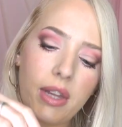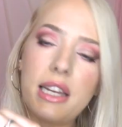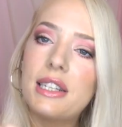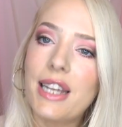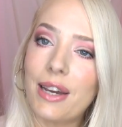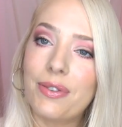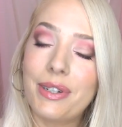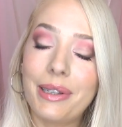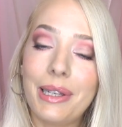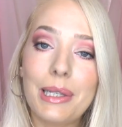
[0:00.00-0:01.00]
It
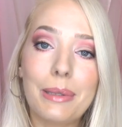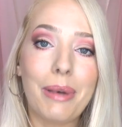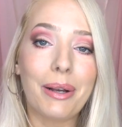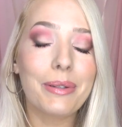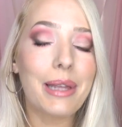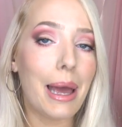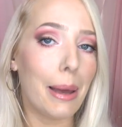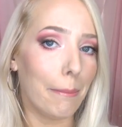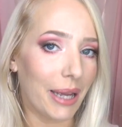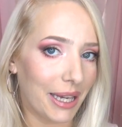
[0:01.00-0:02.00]
definitely smells
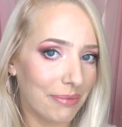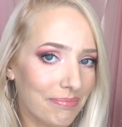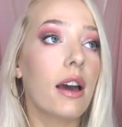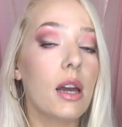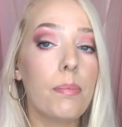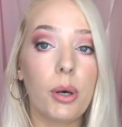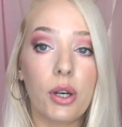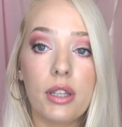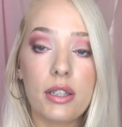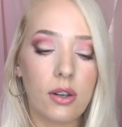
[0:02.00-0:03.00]
hempy. And I
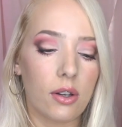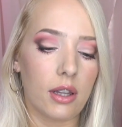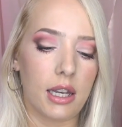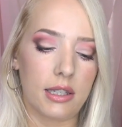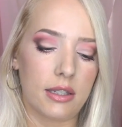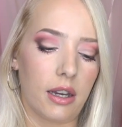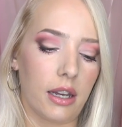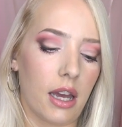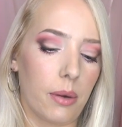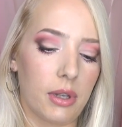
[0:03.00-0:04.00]
put this on last
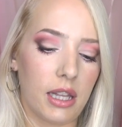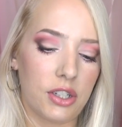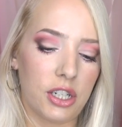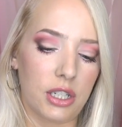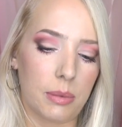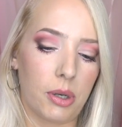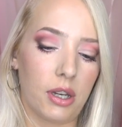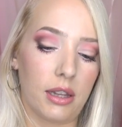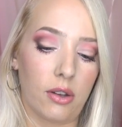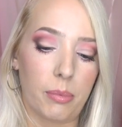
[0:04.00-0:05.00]
night. I will actually just
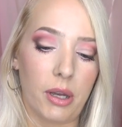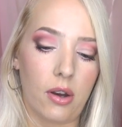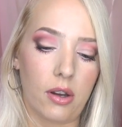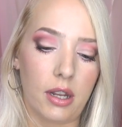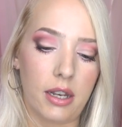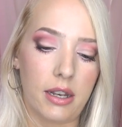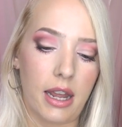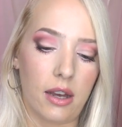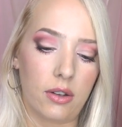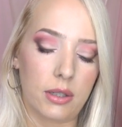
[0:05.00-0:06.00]
put a little bit on
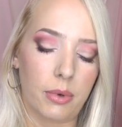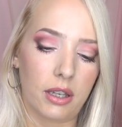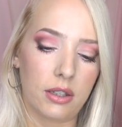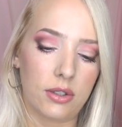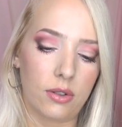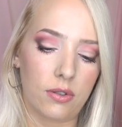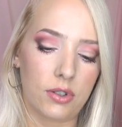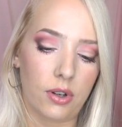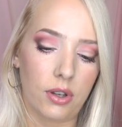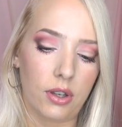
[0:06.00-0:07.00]
now so I can sort of show